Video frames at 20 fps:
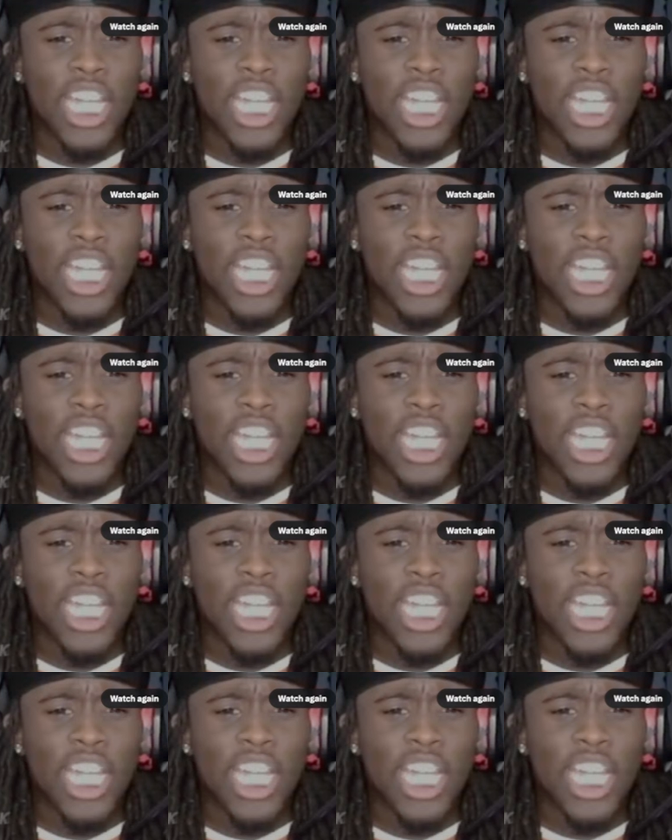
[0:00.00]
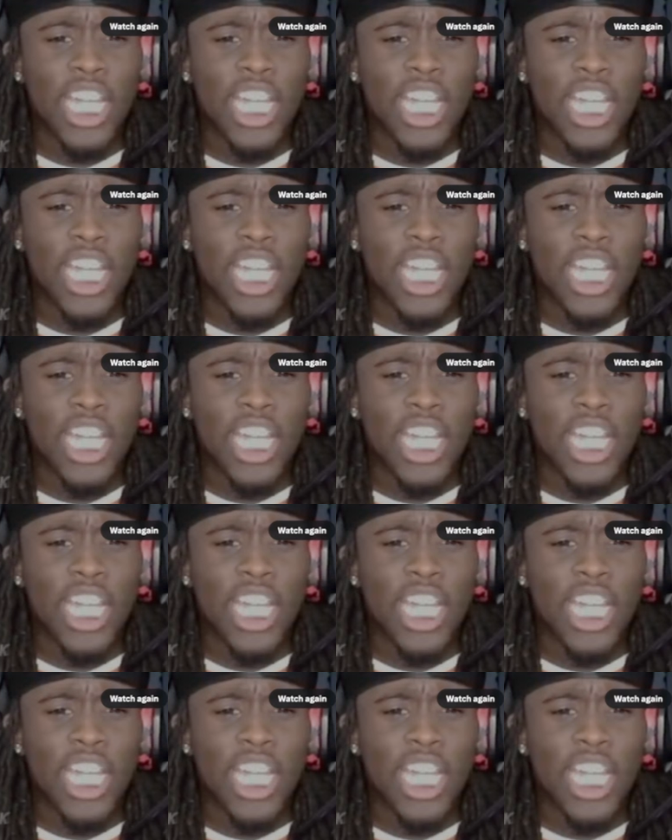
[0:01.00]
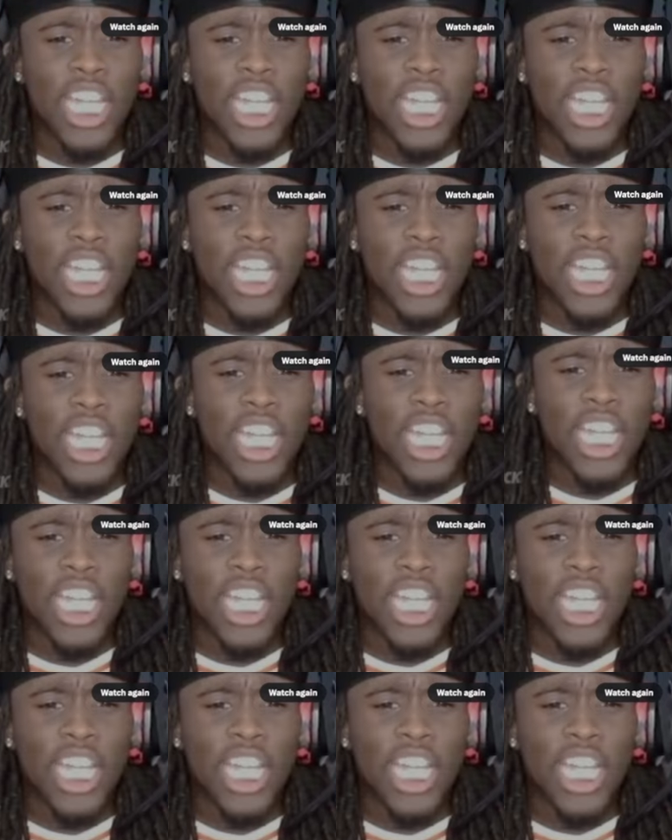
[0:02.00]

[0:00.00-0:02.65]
[no speech]